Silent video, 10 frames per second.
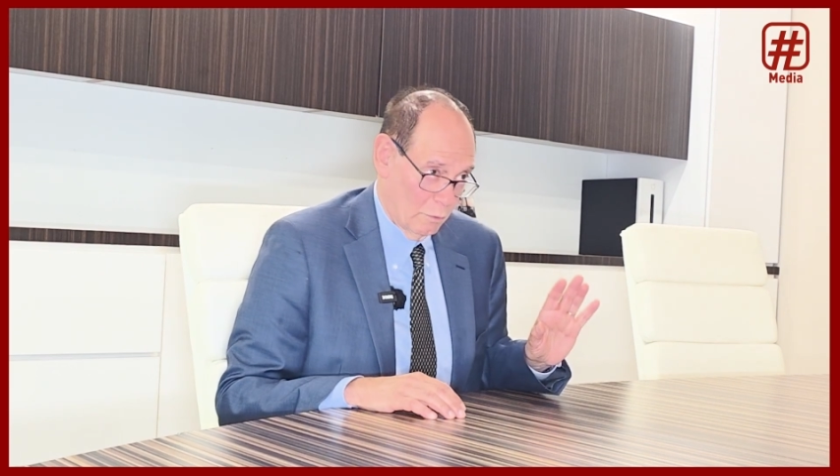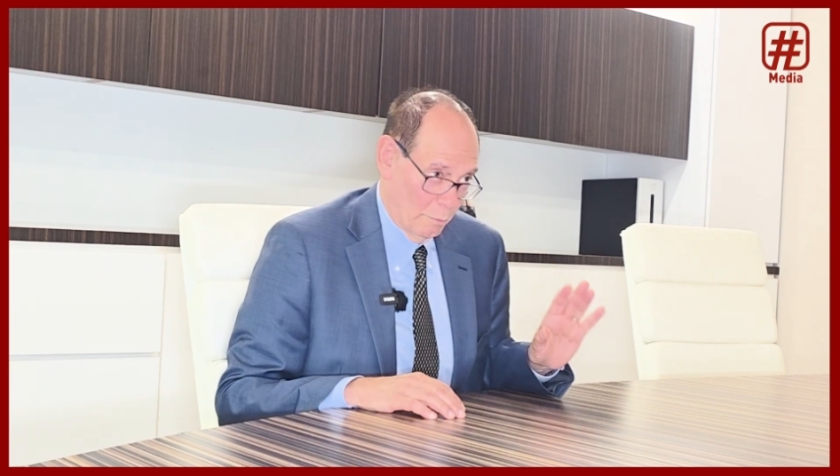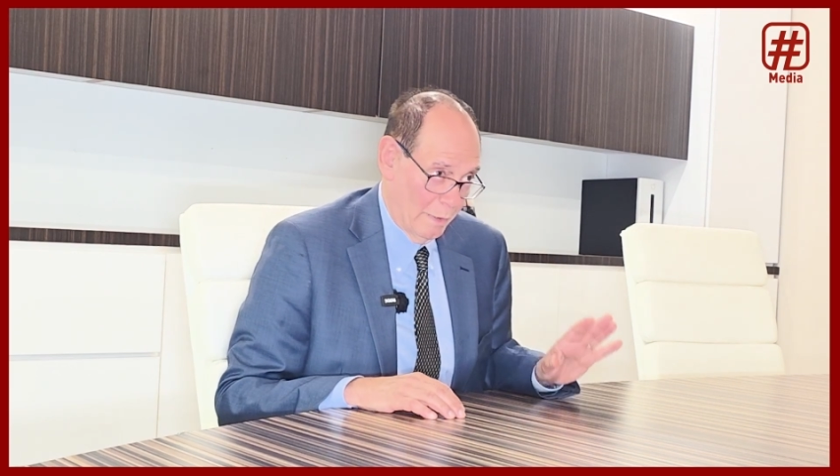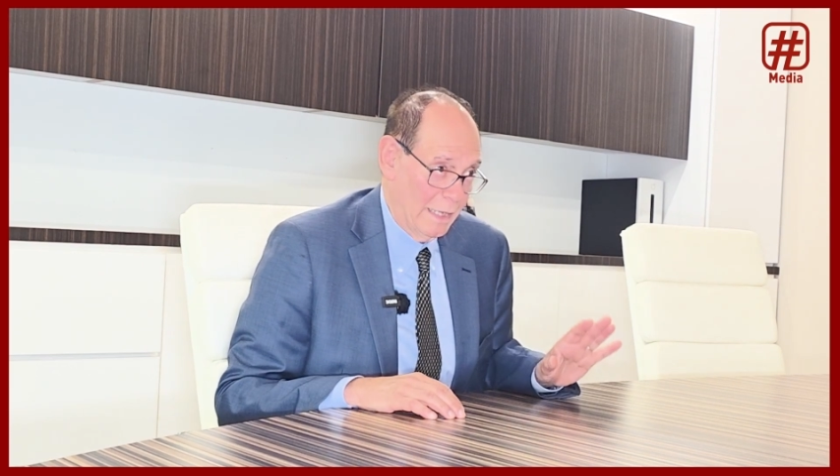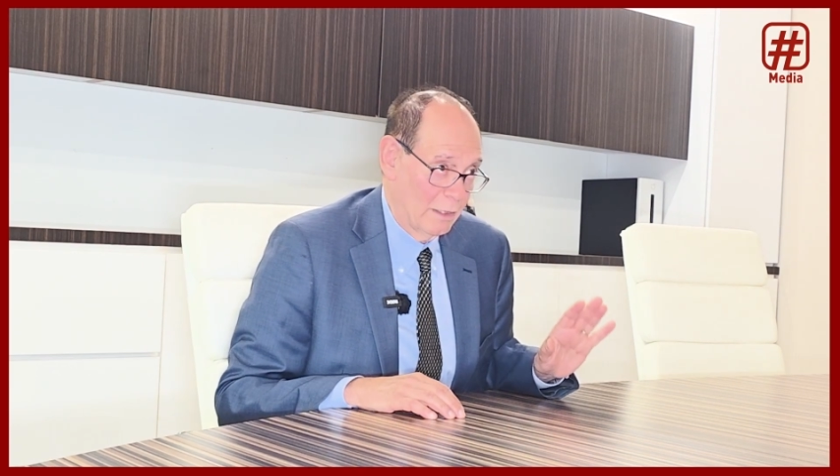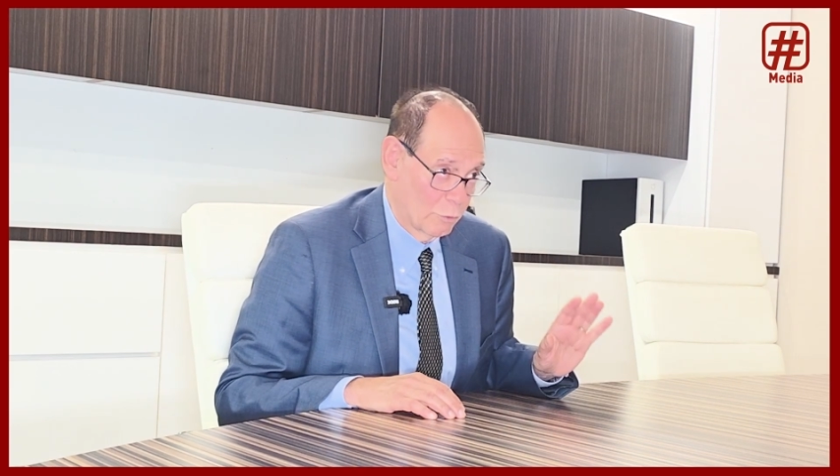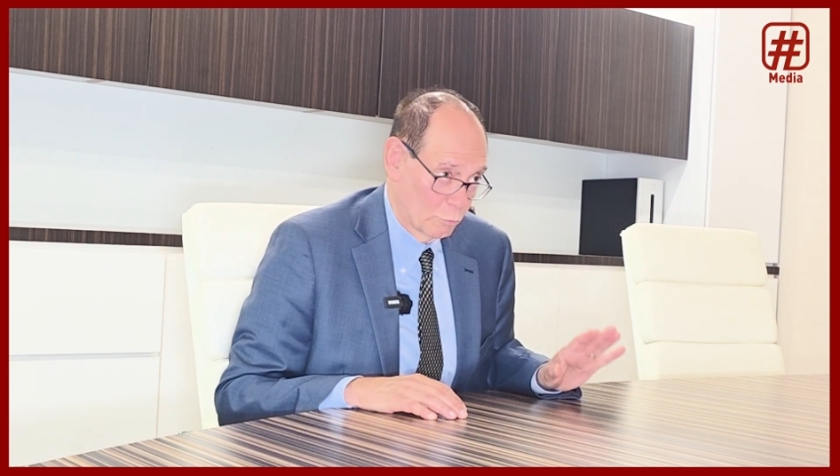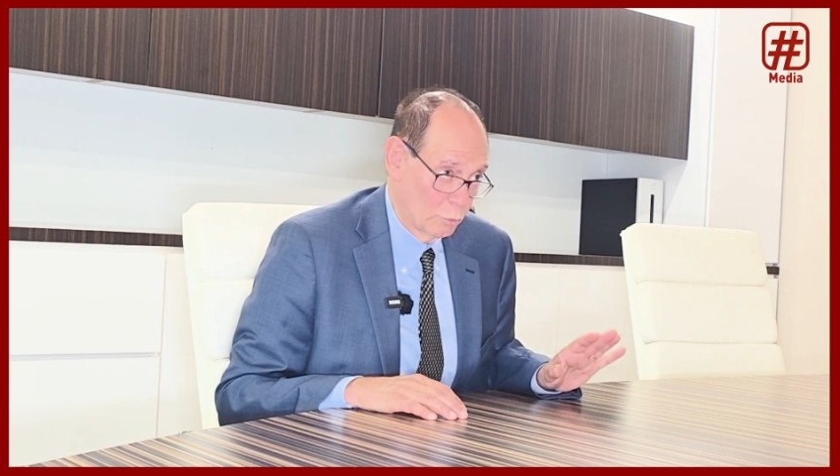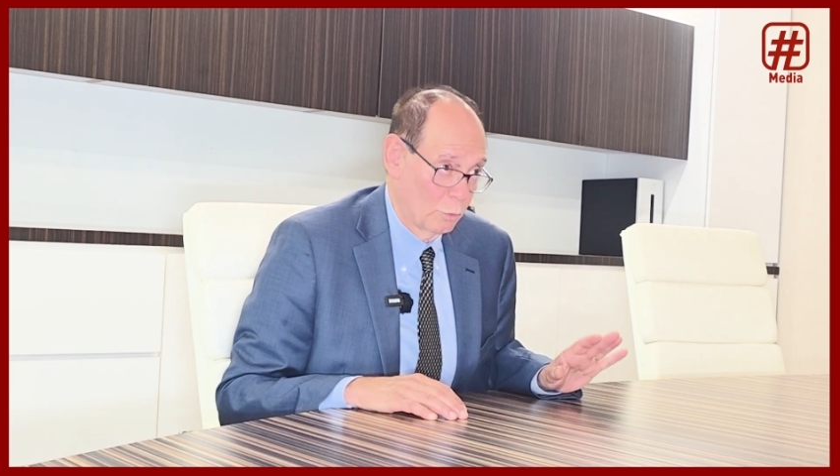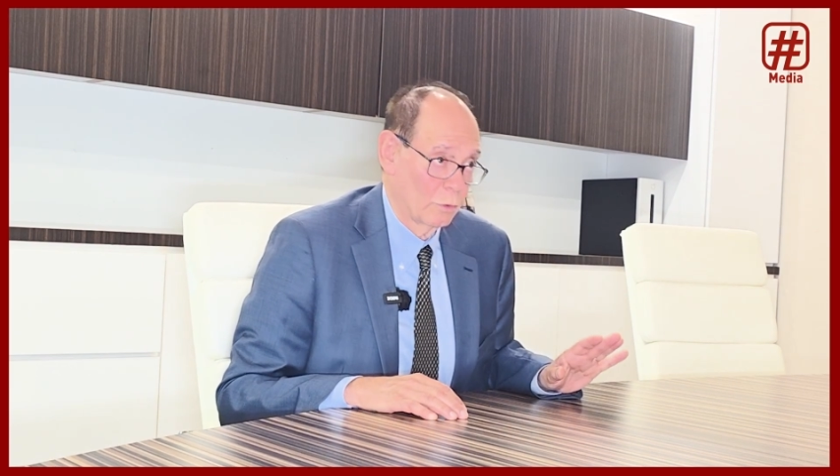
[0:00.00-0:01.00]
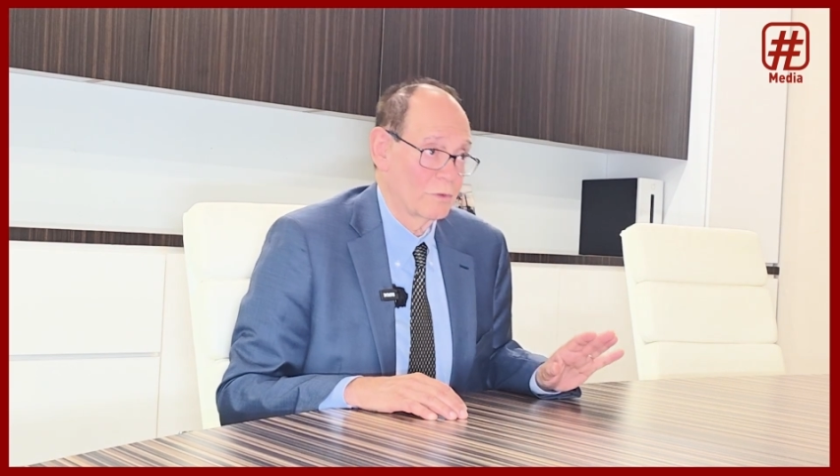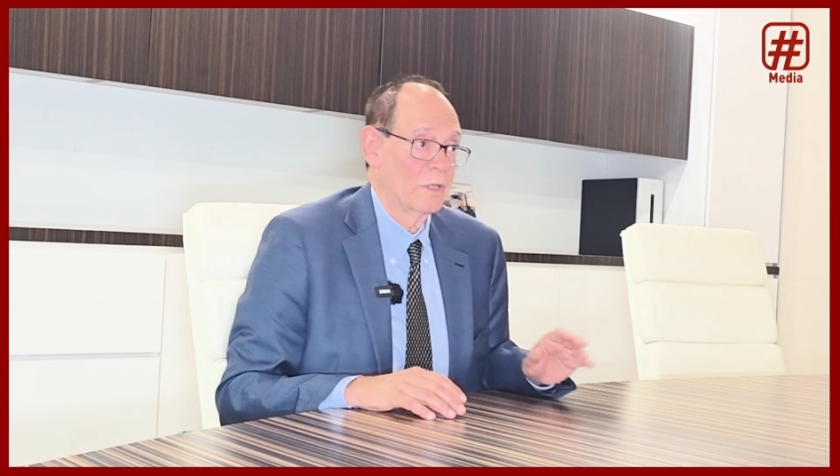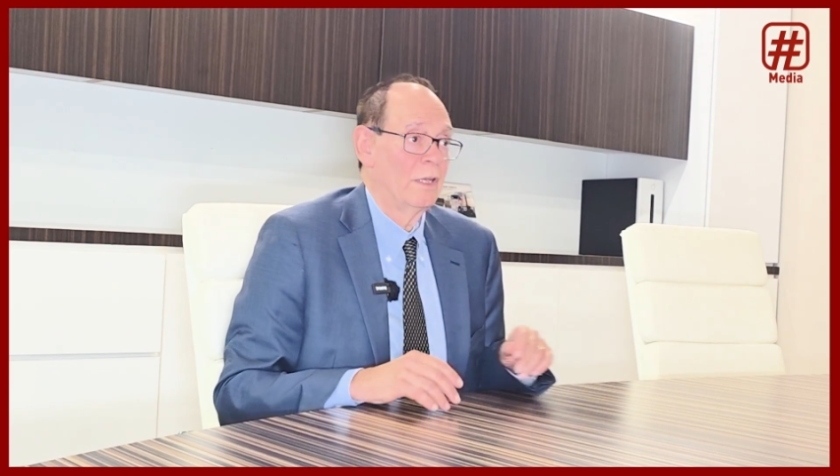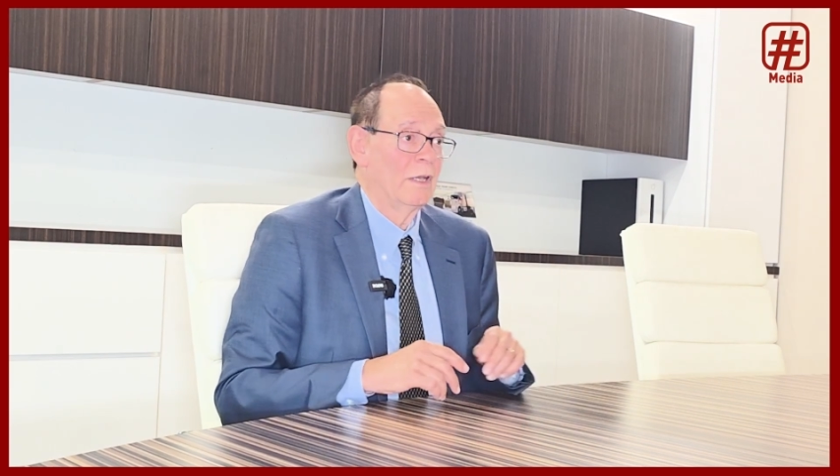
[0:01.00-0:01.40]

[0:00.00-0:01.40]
obeying the rules